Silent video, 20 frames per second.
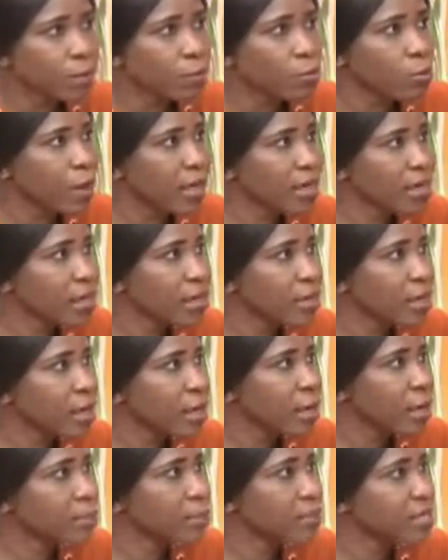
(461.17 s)
when
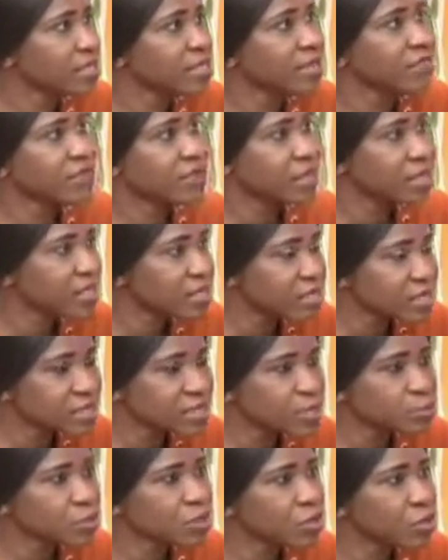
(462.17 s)
in the
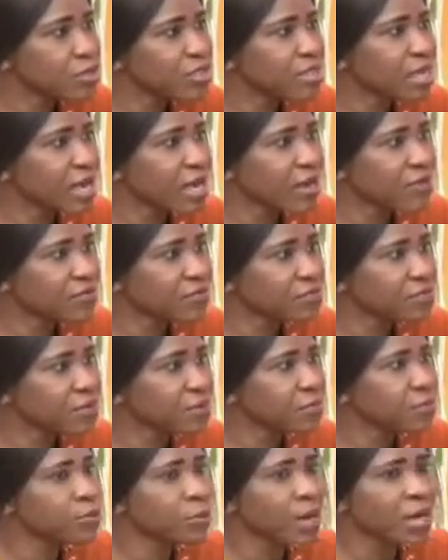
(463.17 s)
villages we don't have
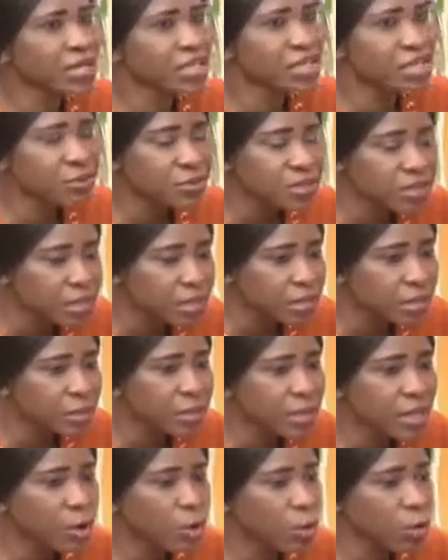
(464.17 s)
people
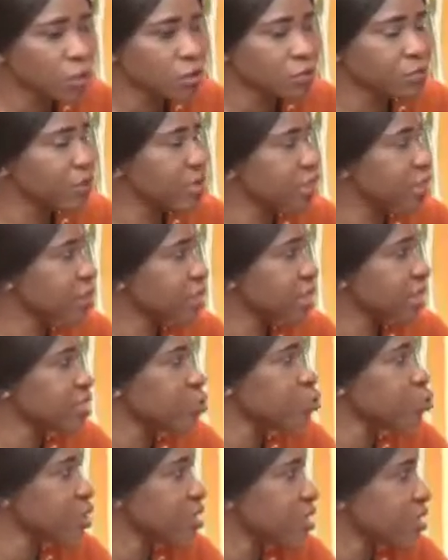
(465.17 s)
accusing the old men
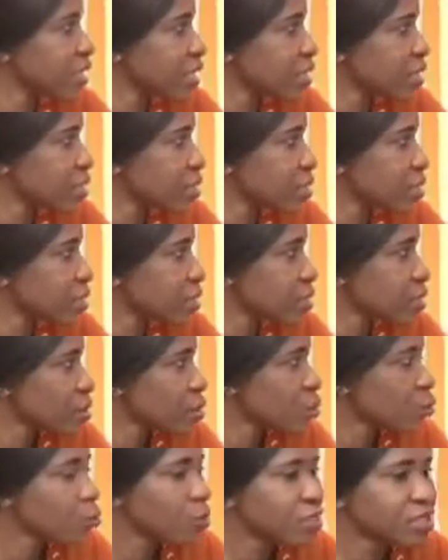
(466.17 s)
as wizards?
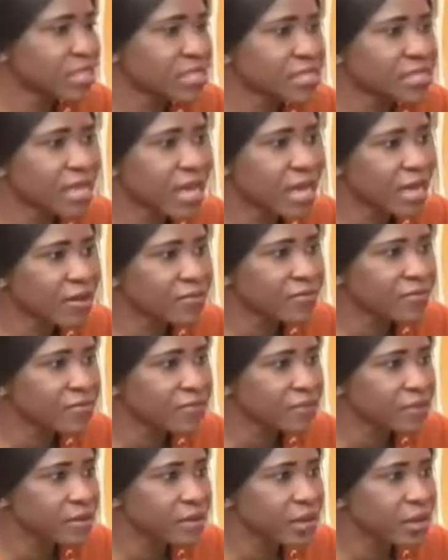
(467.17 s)
We just have
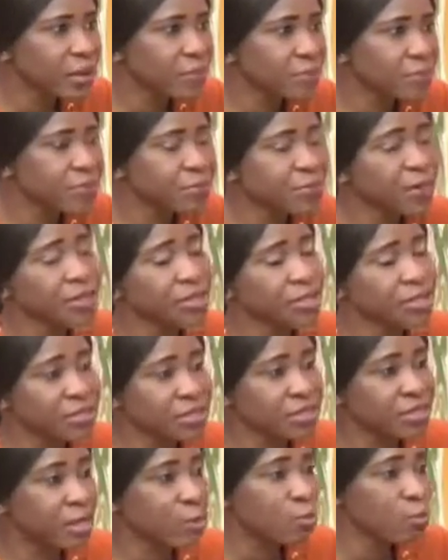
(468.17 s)
people
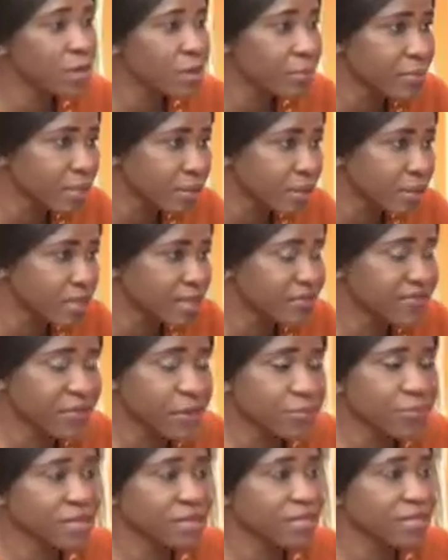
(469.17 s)
accusing the women in the
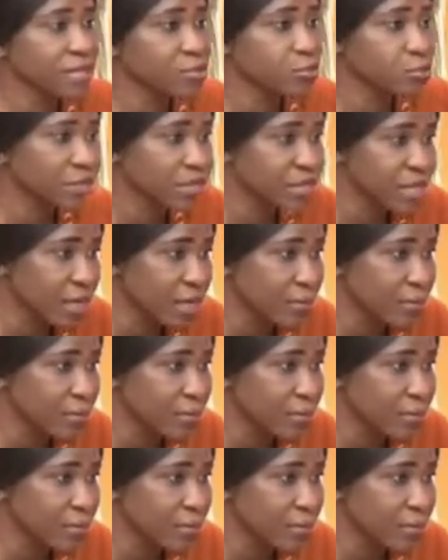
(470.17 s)
families as witches.